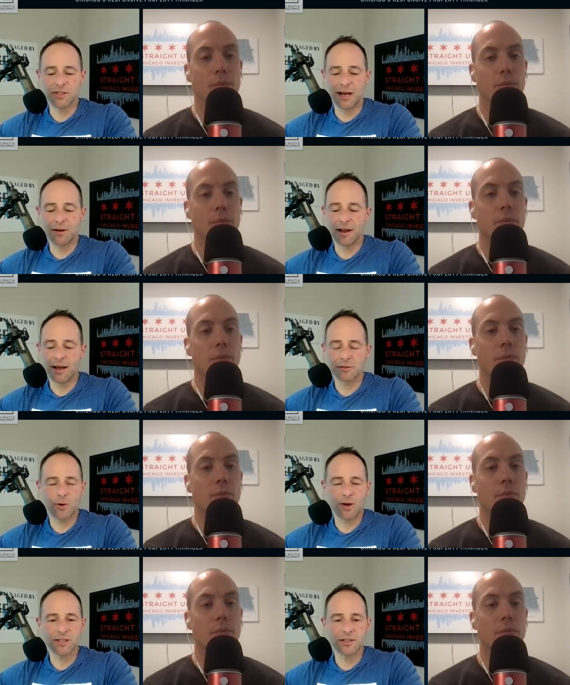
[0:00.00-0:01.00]
Speaker 1: reach out, and ask
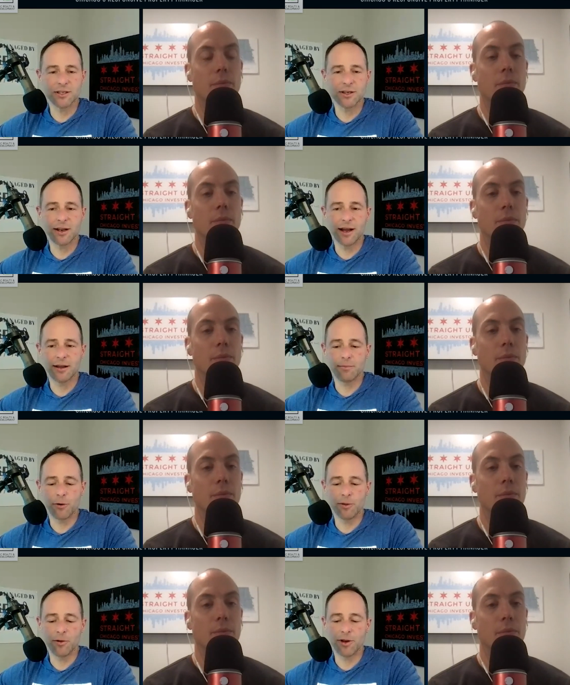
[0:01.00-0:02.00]
questions, and, and I
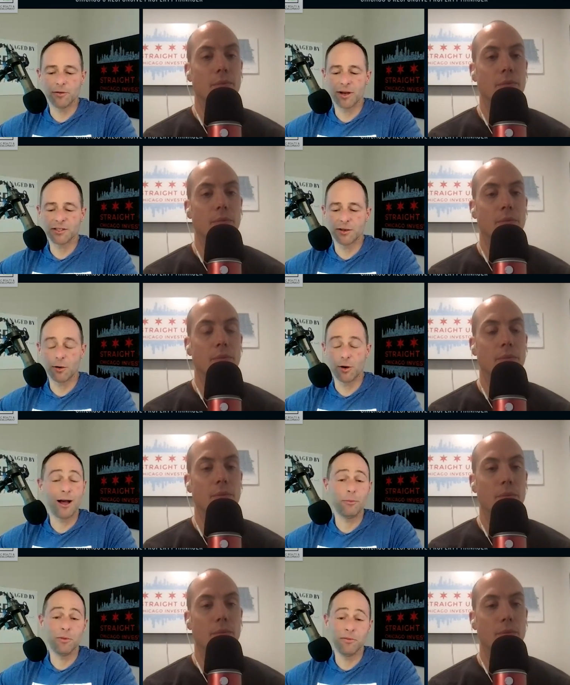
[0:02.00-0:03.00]
point them in the right direction, or I
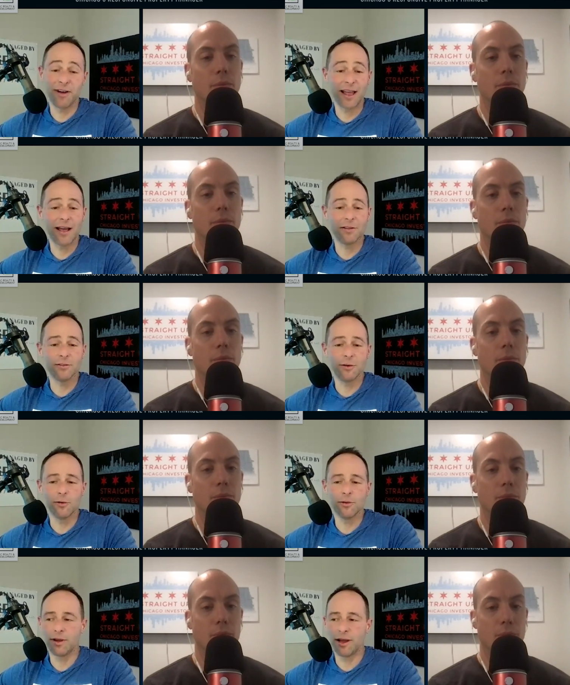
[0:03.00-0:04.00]
help them if I can.
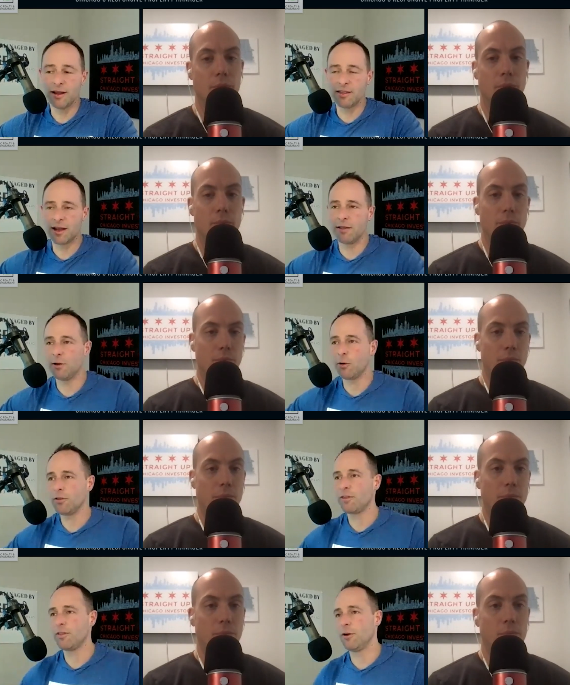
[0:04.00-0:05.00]
So, anything on the
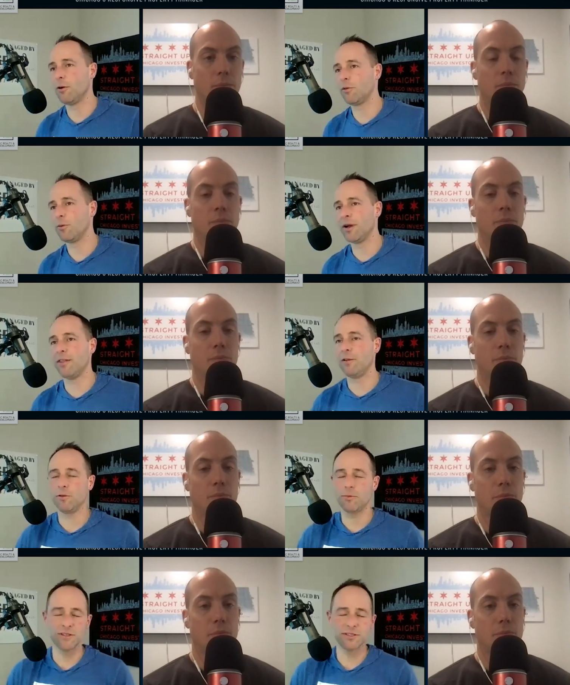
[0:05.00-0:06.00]
north or northwest on uh, the
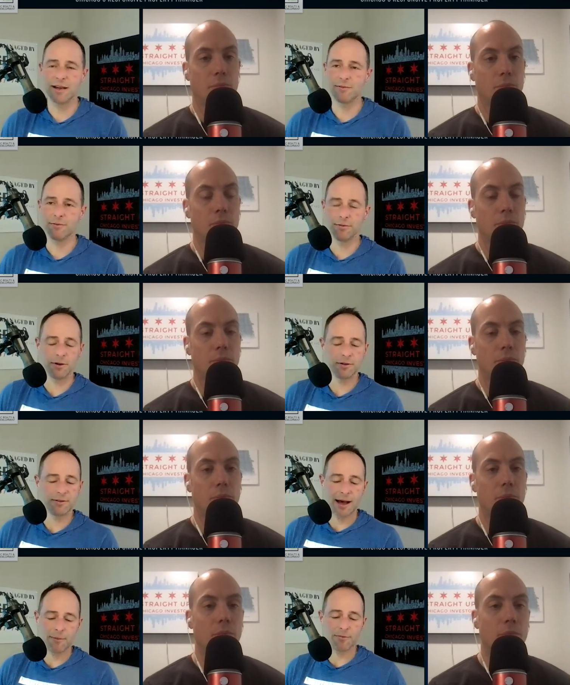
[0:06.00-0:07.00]
northwest side for
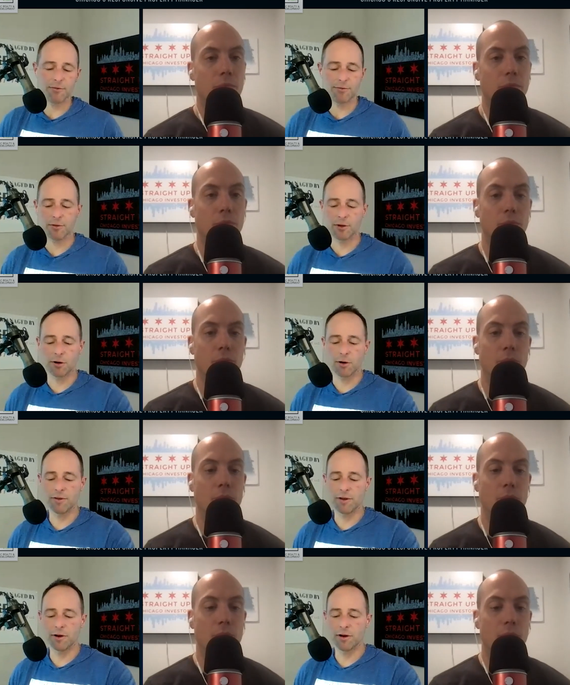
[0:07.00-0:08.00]
Tom, if, if you're looking over
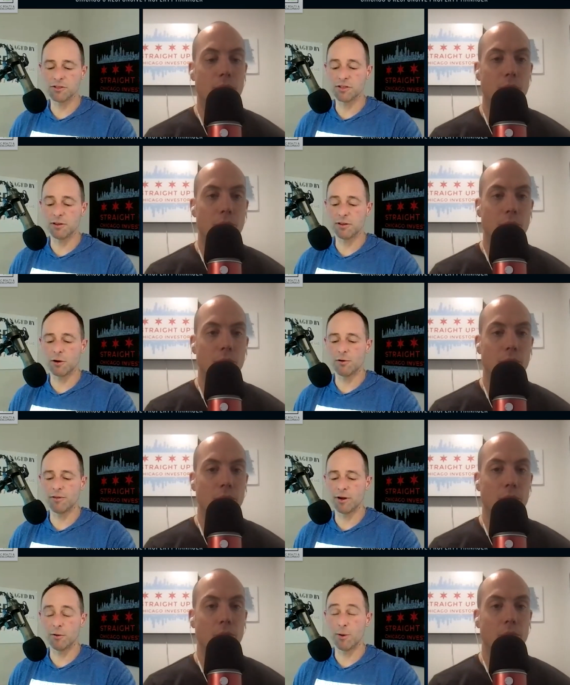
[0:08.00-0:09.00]
there, you're interested in looking over
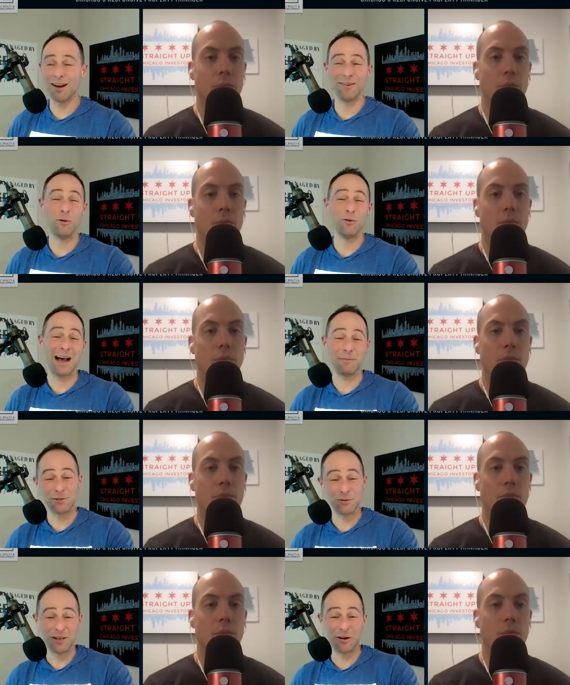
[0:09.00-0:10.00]
there, you want to know the
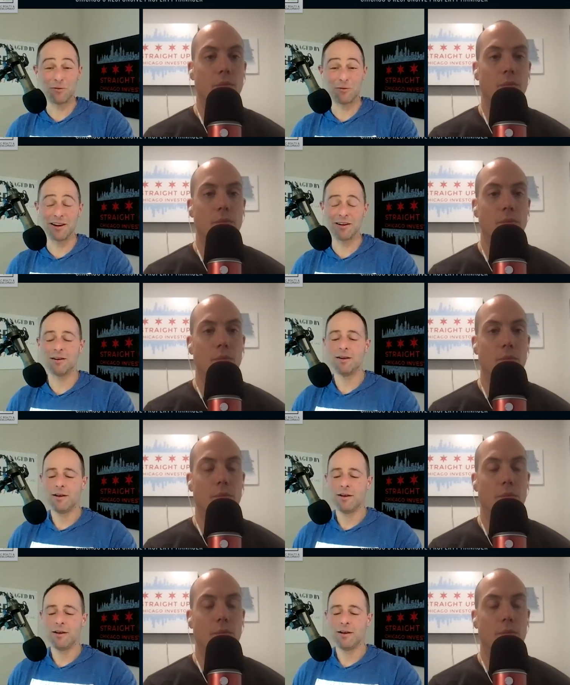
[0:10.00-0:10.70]
opportunity over there